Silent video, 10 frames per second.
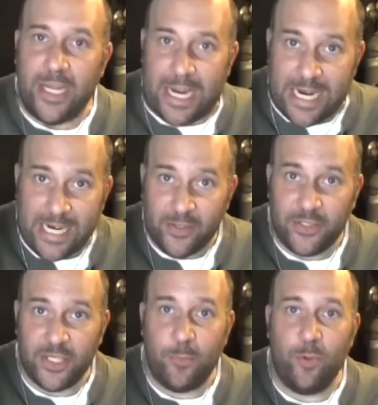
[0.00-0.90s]
Heating
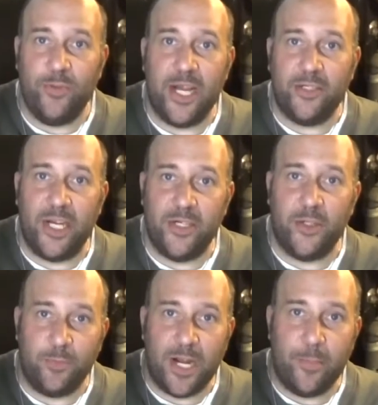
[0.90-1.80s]
this up will not change
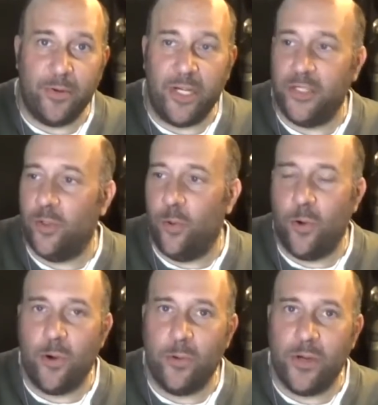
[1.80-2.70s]
the properties
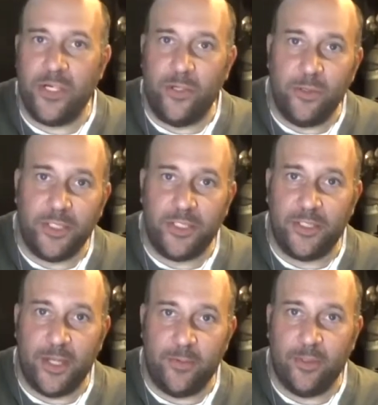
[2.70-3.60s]
or reduce
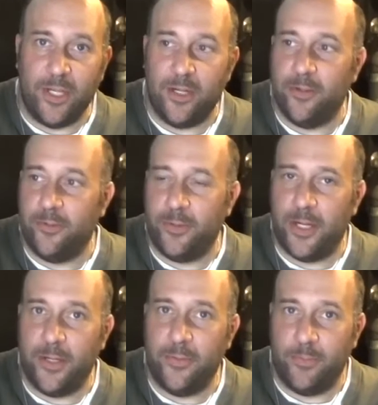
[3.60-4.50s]
its level of,
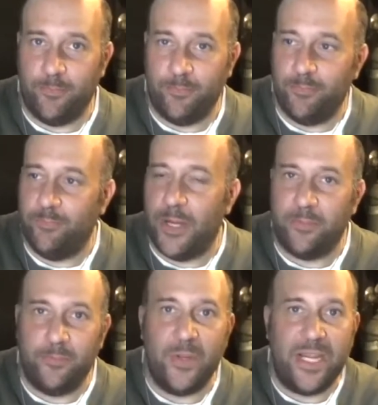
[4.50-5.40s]
uh,
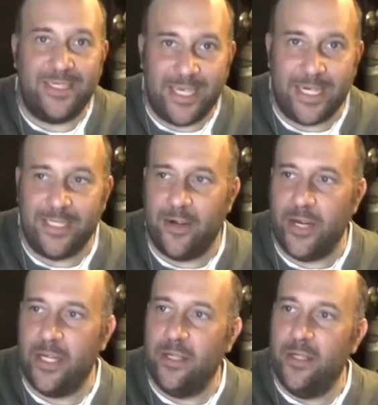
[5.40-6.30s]
of being
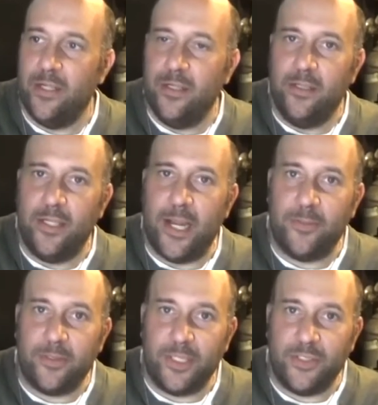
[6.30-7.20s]
sanitary. You have
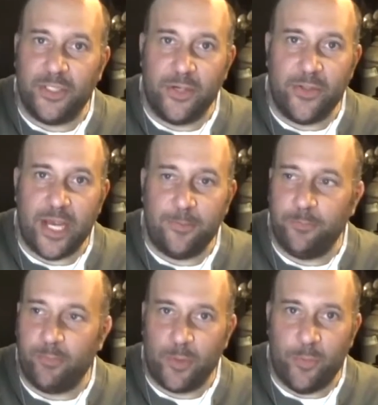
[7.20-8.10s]
to consider
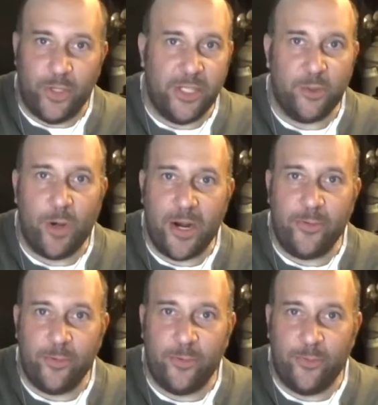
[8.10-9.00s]
that putting this wire
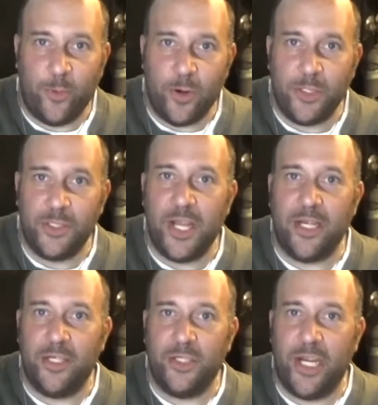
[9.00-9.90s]
through the forge is not
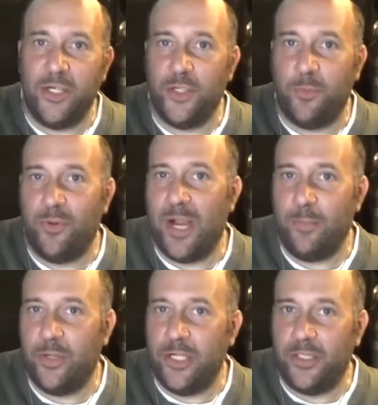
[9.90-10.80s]
going to change the
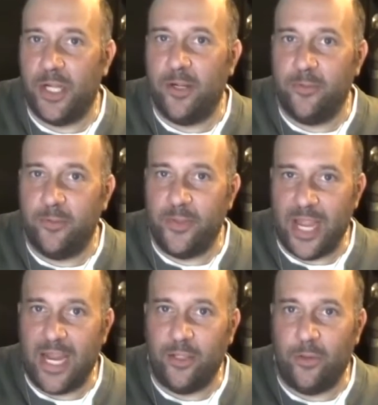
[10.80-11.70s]
properties of
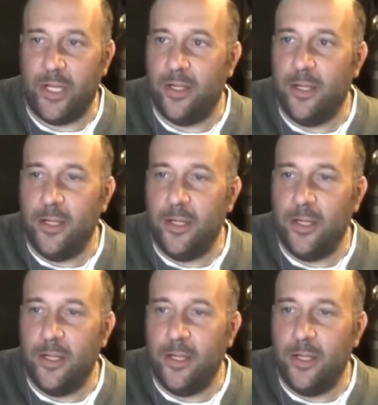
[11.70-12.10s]
the alloy.